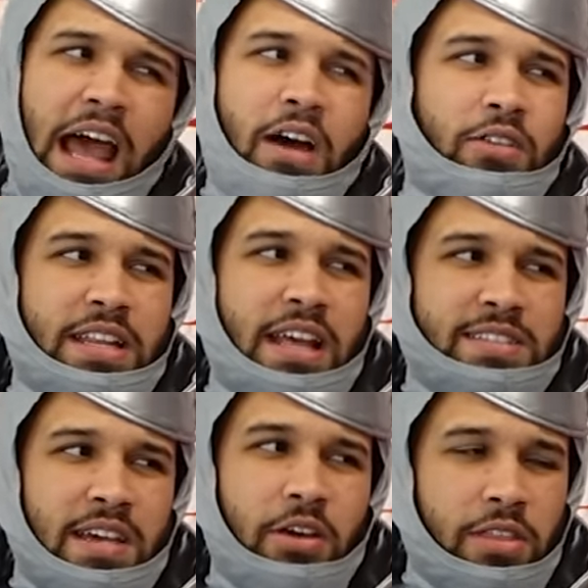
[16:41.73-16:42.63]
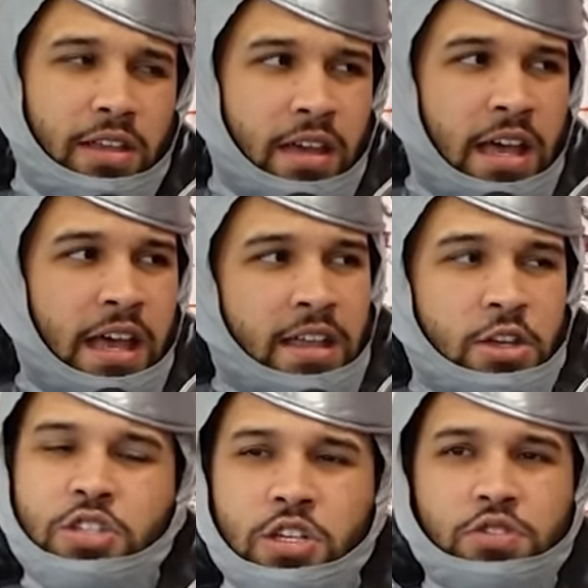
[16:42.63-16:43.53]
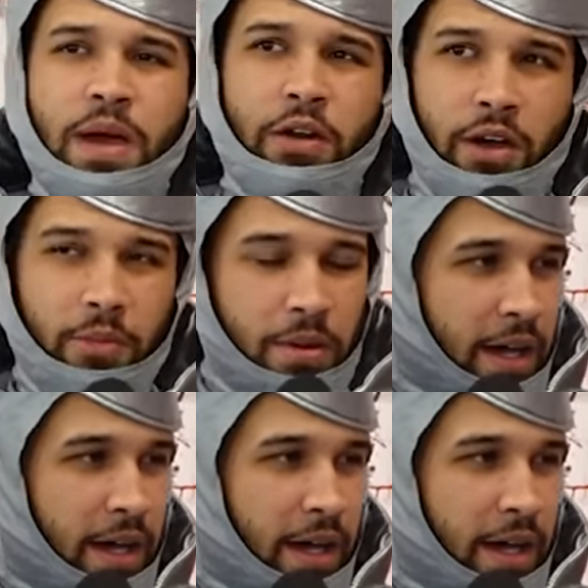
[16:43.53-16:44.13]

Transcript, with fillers: I don't think that's healthy. You should use BetterHelp,